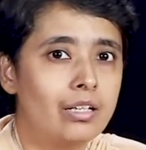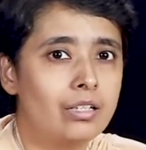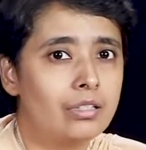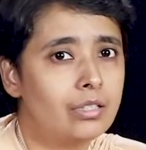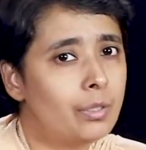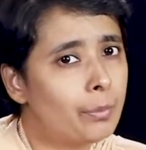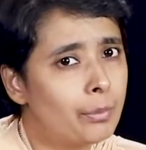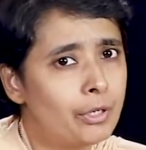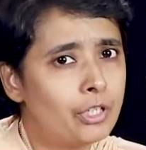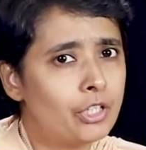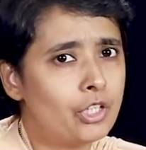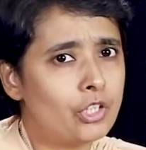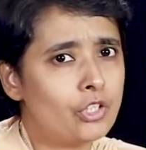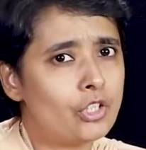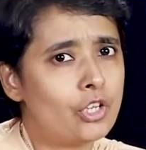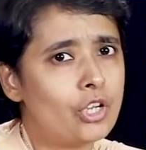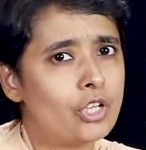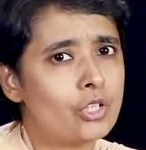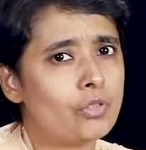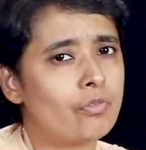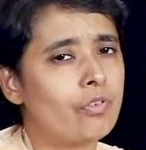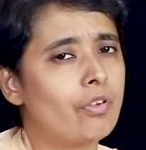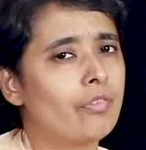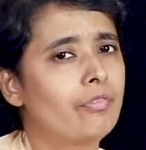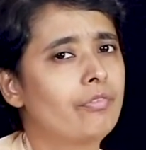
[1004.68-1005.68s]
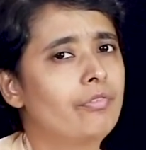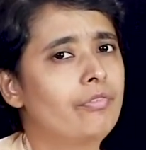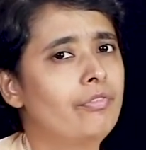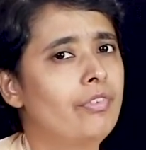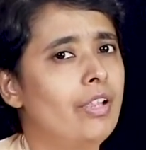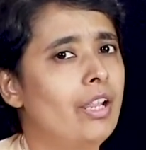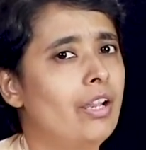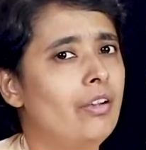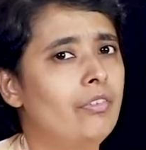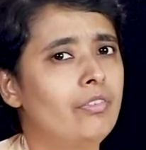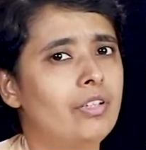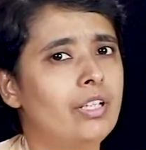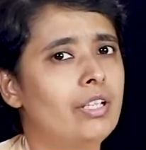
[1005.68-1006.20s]
The Britishers were
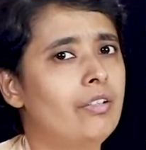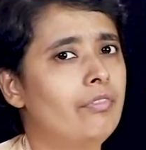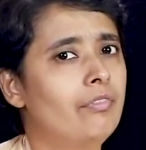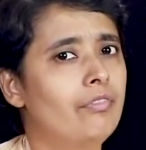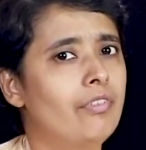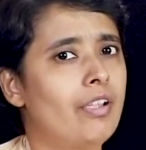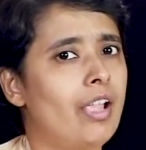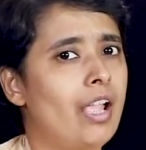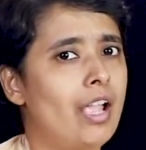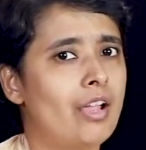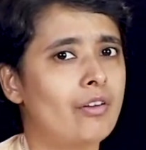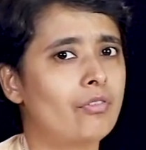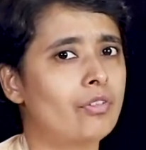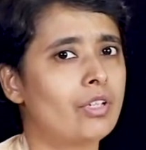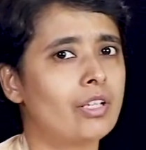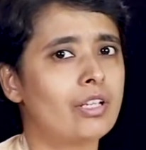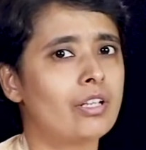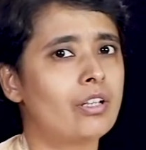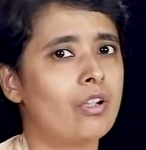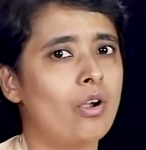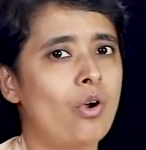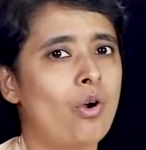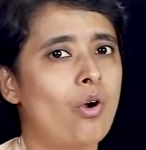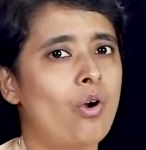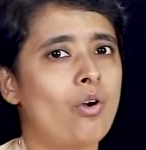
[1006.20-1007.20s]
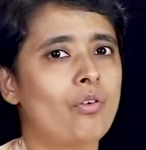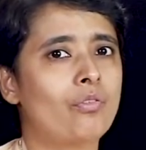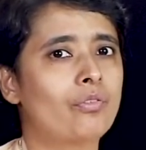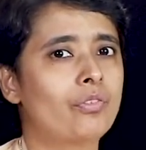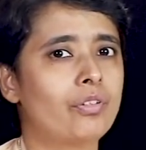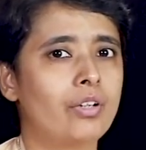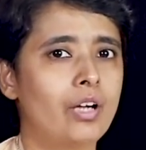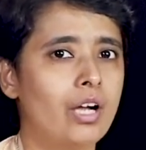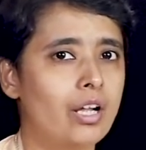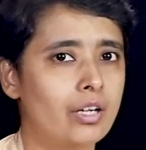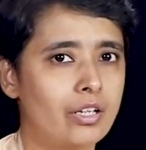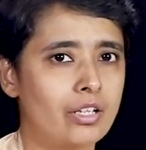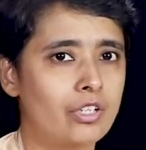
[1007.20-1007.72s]
very wary of
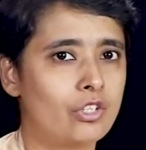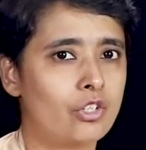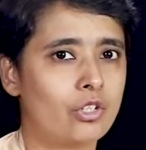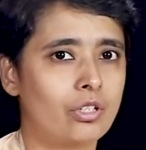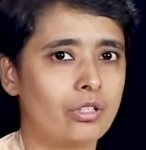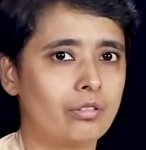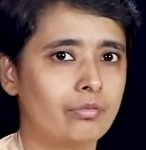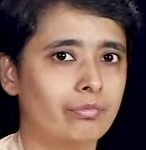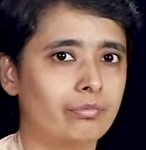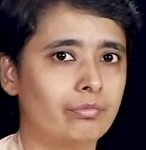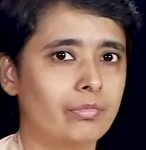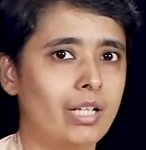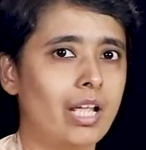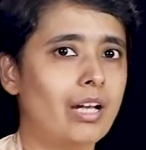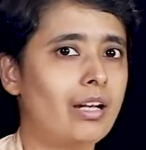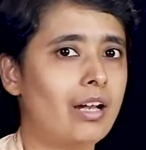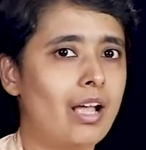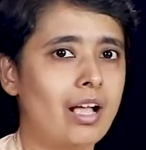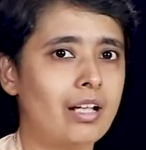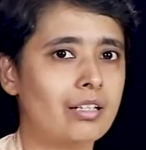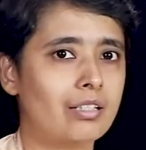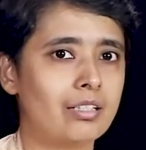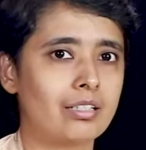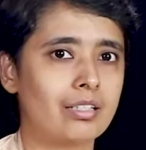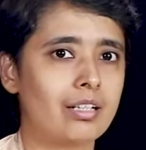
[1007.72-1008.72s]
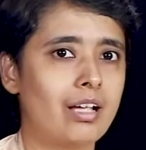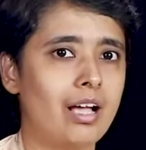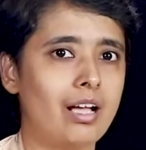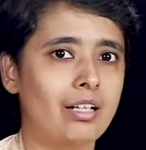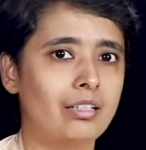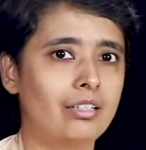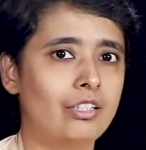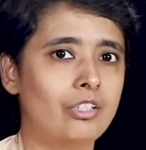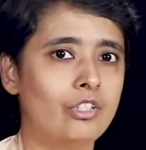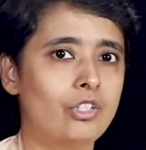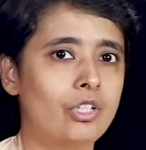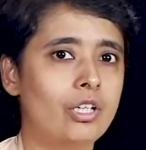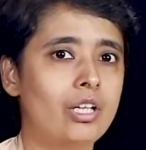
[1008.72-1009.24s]
Harijan and asked
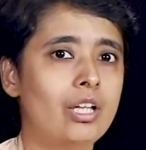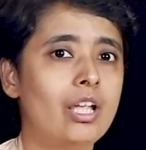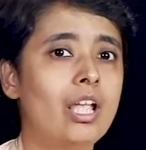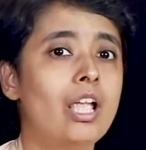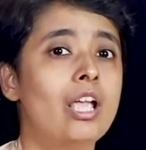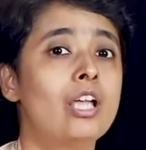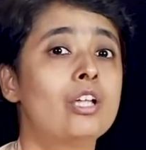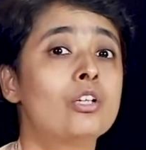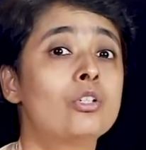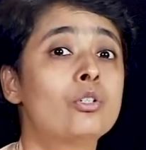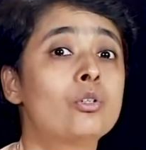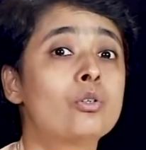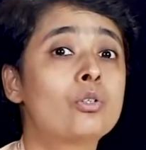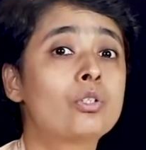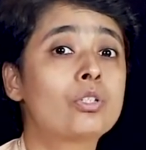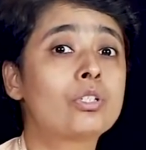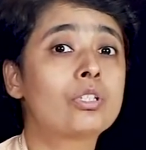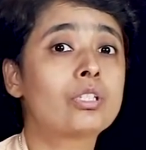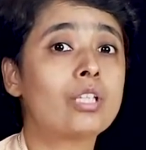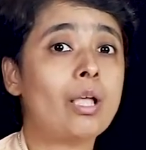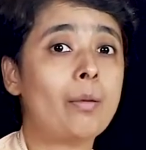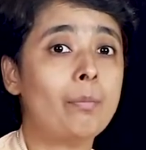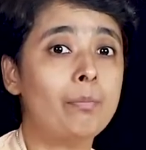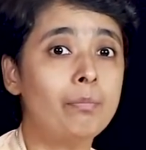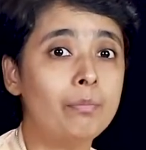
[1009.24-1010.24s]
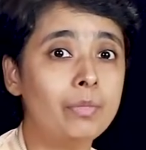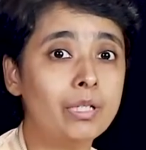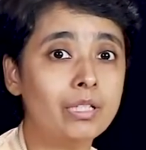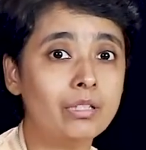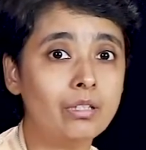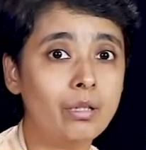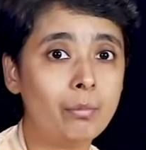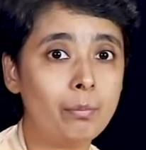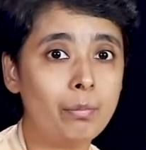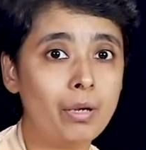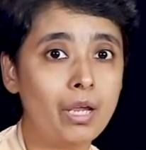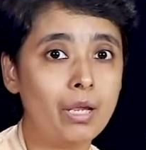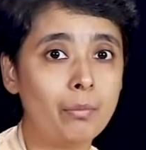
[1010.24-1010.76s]
Gandhiji to submit
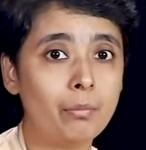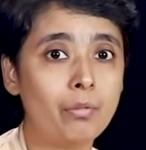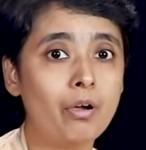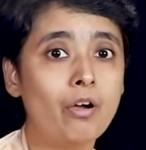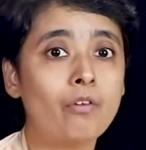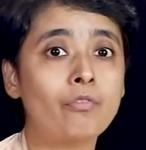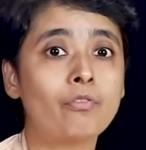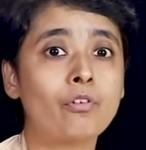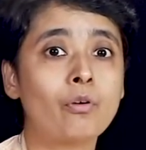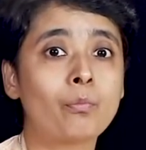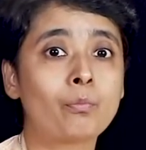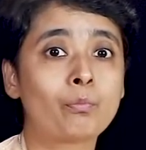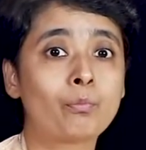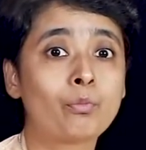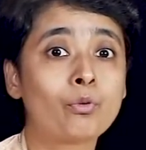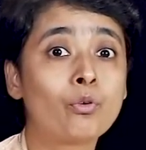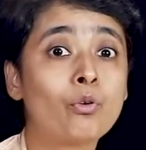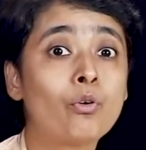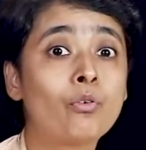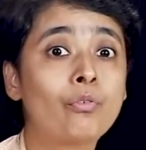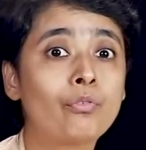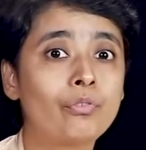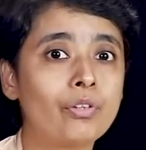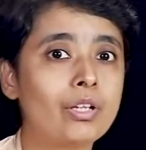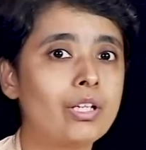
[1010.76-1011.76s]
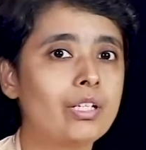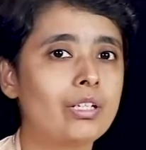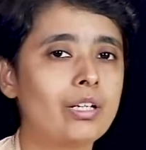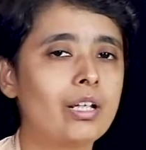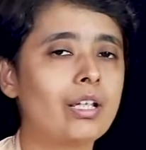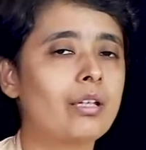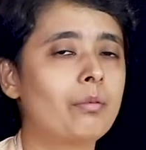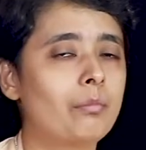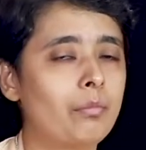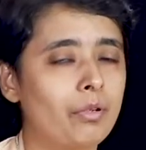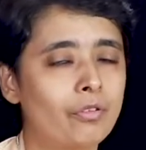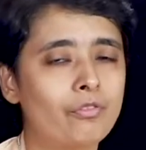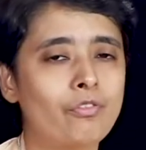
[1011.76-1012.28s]
the paper for
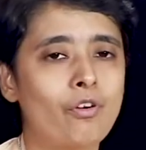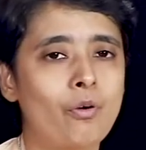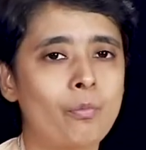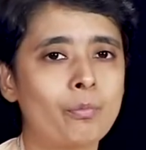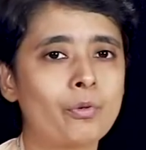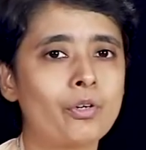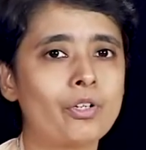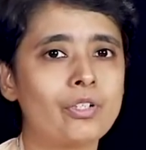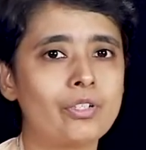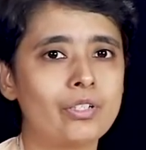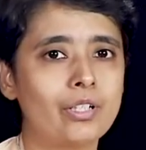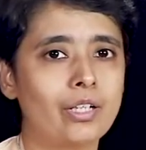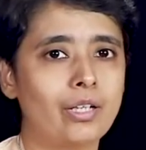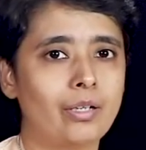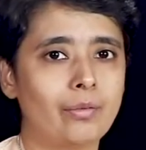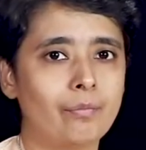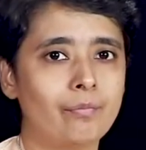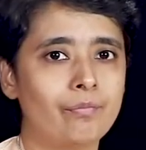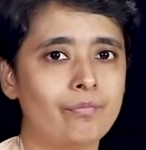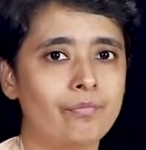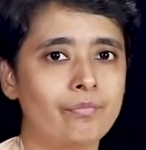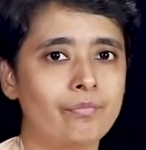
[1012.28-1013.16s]
proofreading before printing.